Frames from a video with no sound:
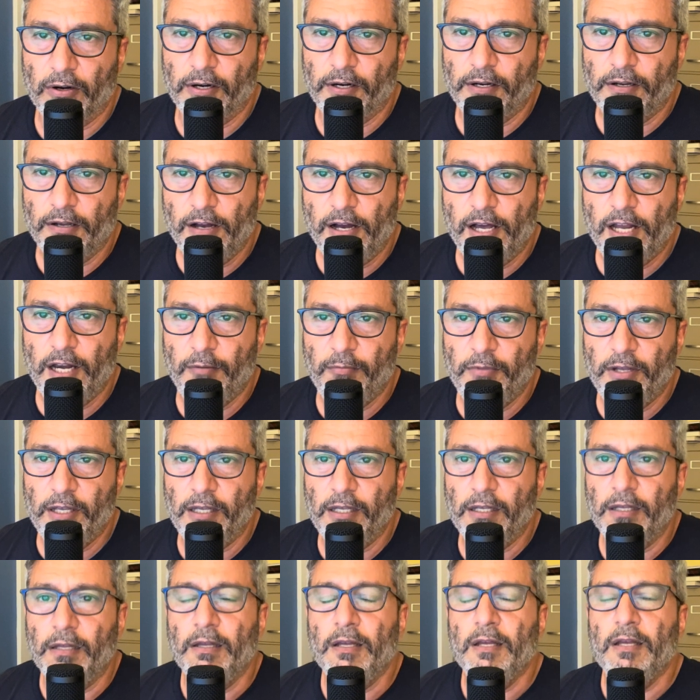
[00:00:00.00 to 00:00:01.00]

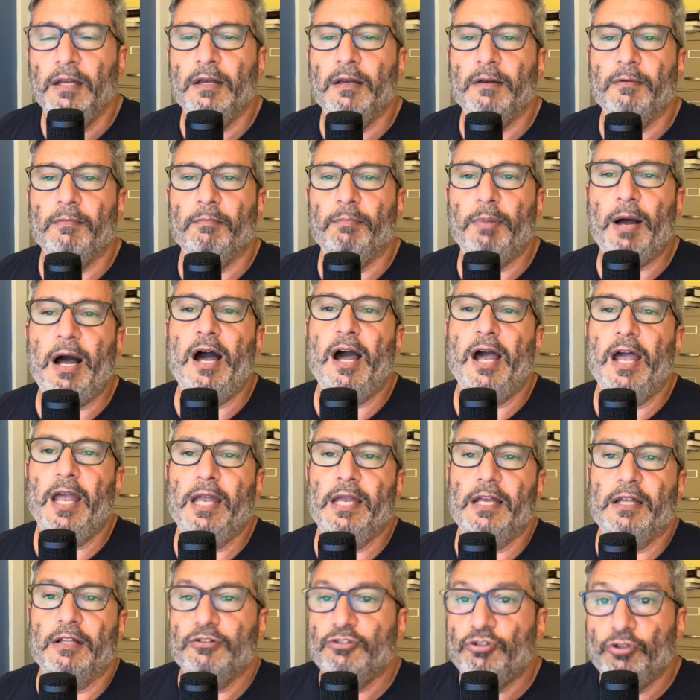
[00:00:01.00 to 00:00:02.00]
economy
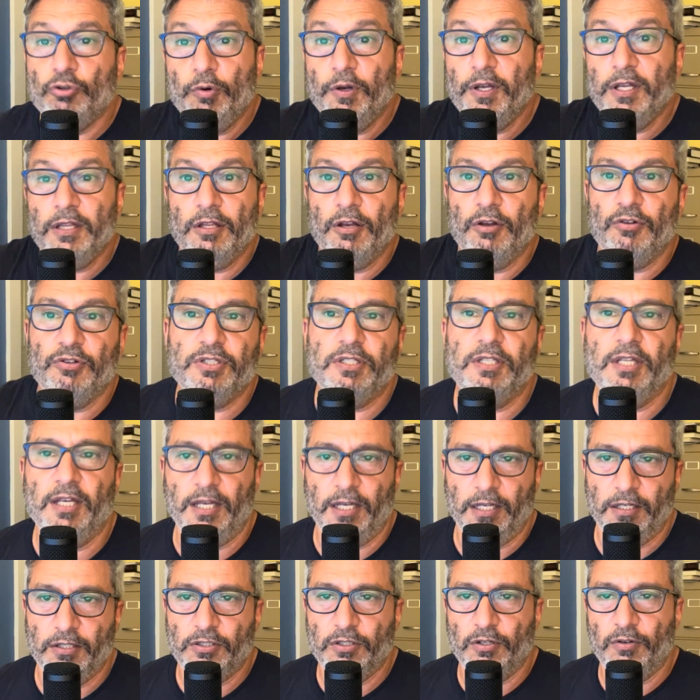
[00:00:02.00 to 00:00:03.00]
by doing those
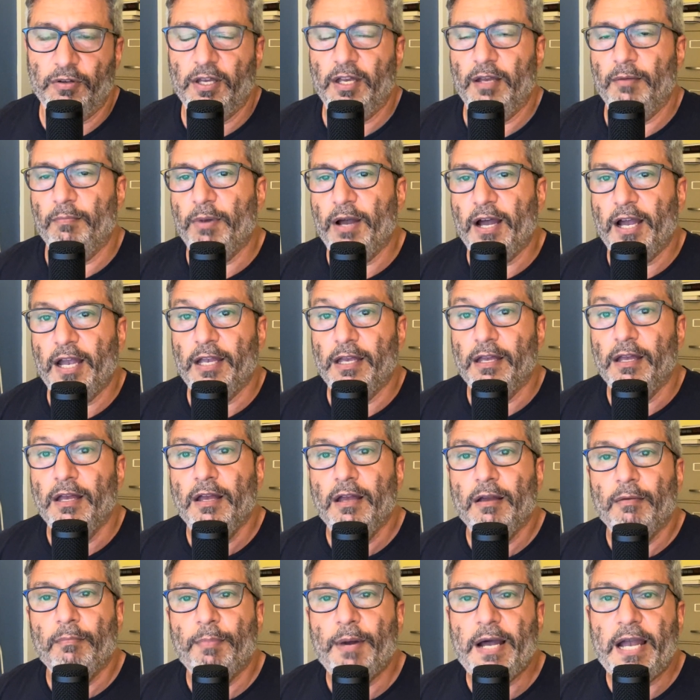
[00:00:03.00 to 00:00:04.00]
things, okay, by
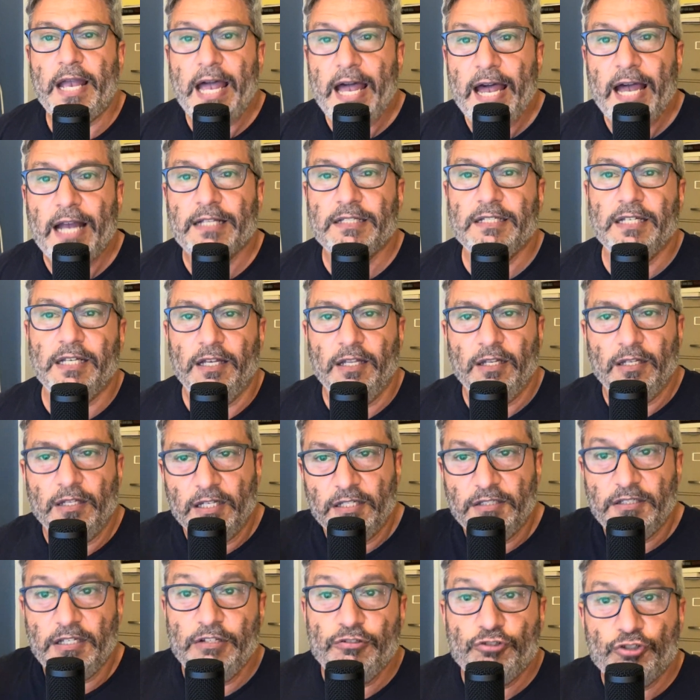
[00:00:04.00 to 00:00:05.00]
acting in
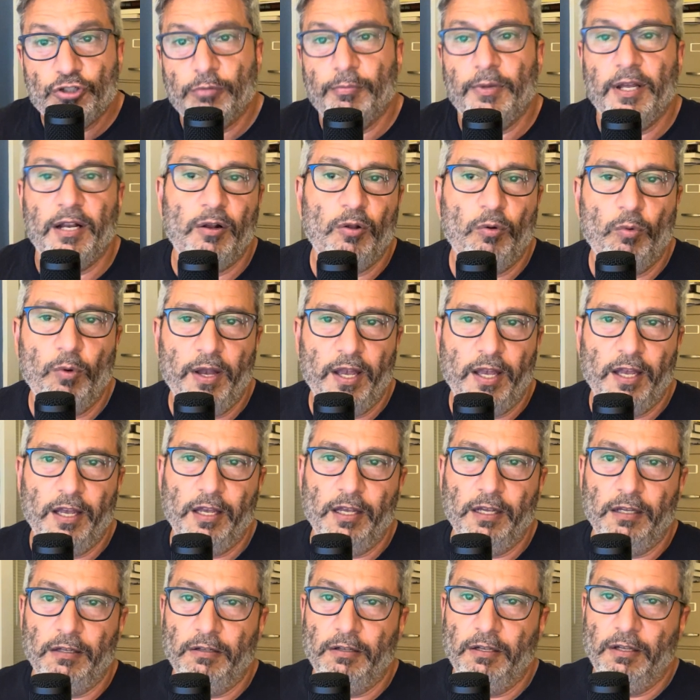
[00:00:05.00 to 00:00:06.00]
this instrumental
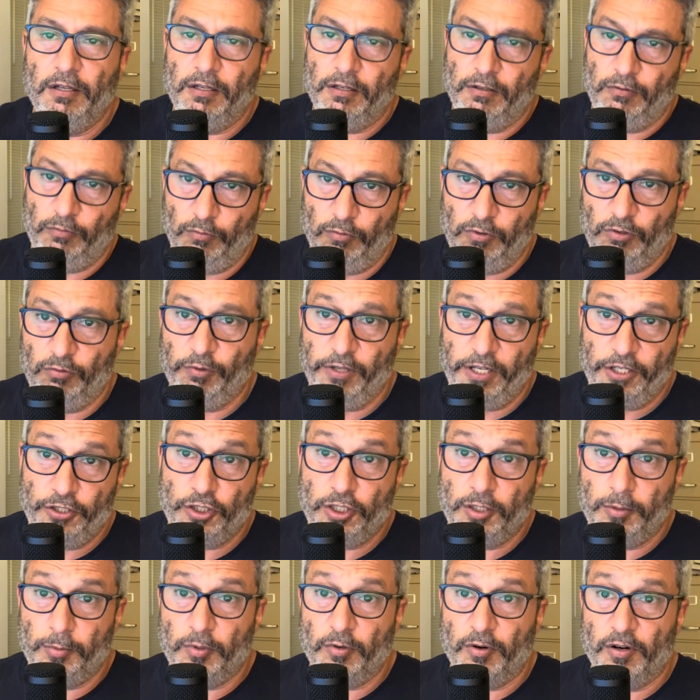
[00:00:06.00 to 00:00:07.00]
way in
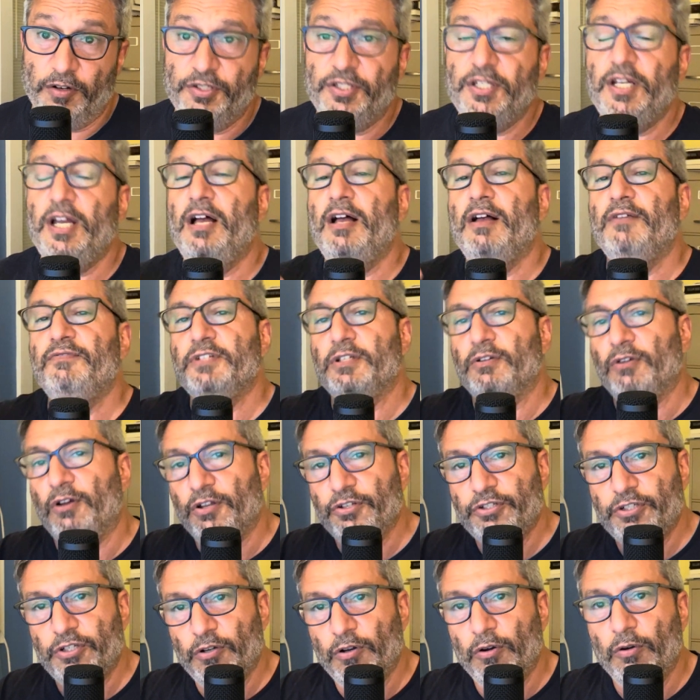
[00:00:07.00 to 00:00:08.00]
relationship to ourselves, and
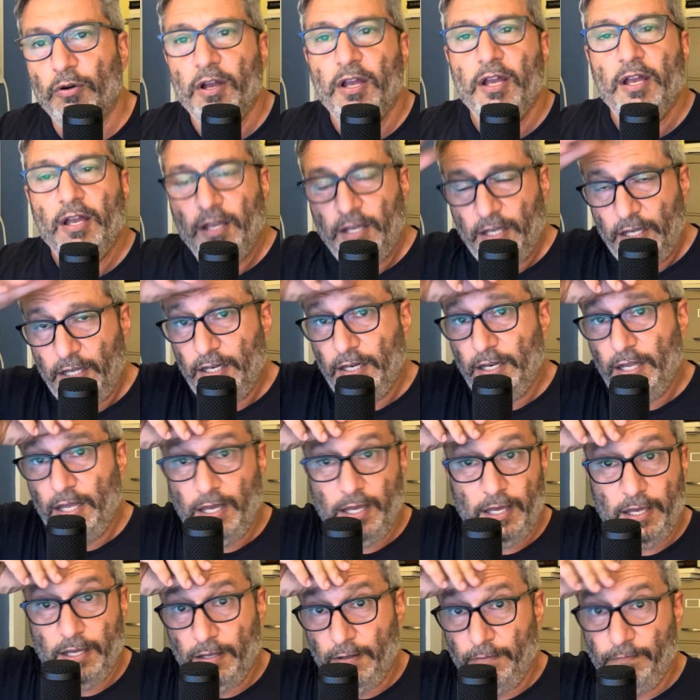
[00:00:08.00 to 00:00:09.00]
also in
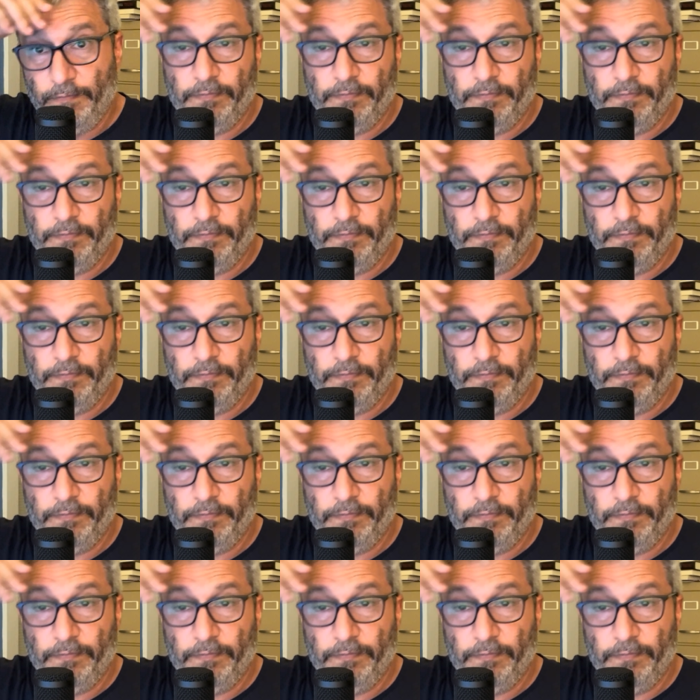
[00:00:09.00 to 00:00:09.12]
a